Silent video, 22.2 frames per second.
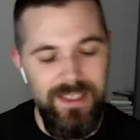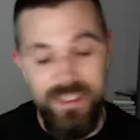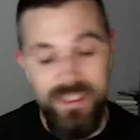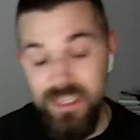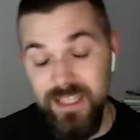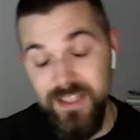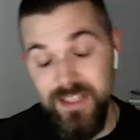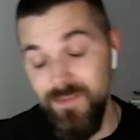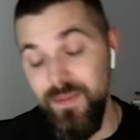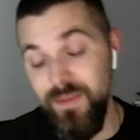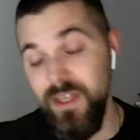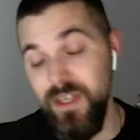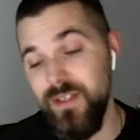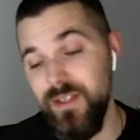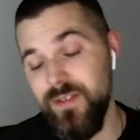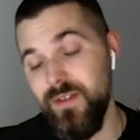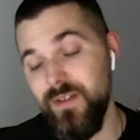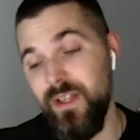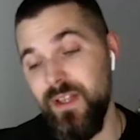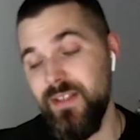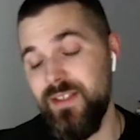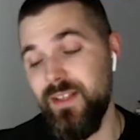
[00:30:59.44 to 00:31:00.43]
doesn't need to
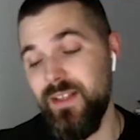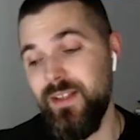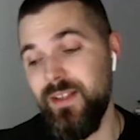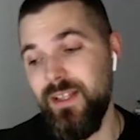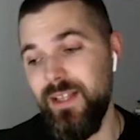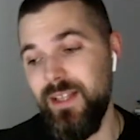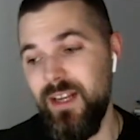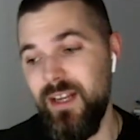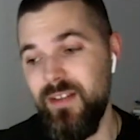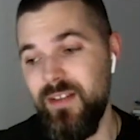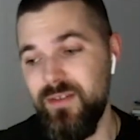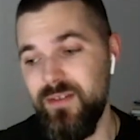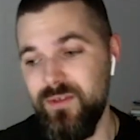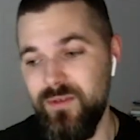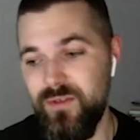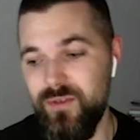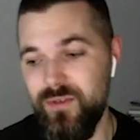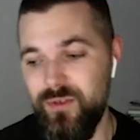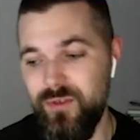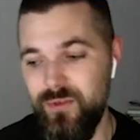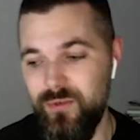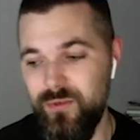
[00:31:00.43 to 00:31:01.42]
be something that a
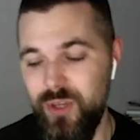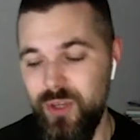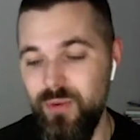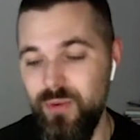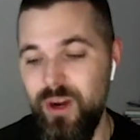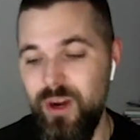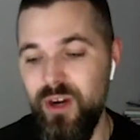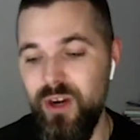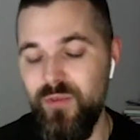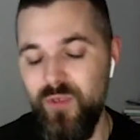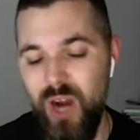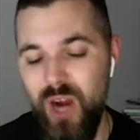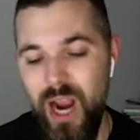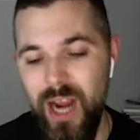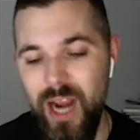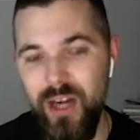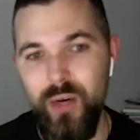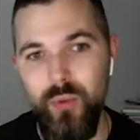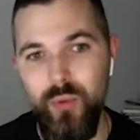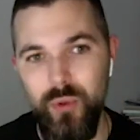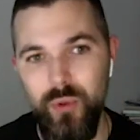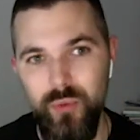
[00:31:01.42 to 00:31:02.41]
screenwriter for
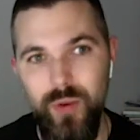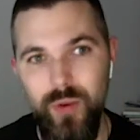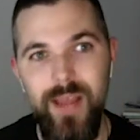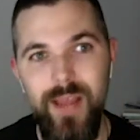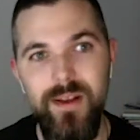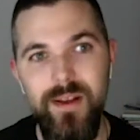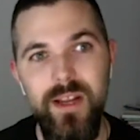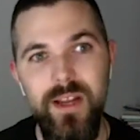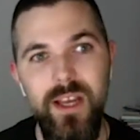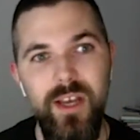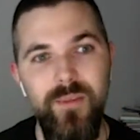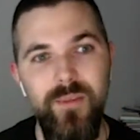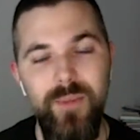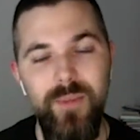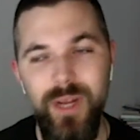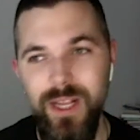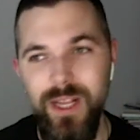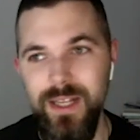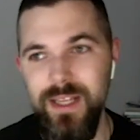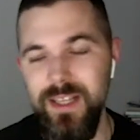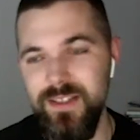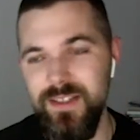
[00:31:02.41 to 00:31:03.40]
hire would write,
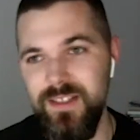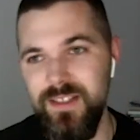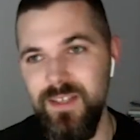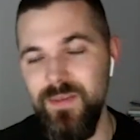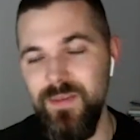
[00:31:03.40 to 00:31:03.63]
but it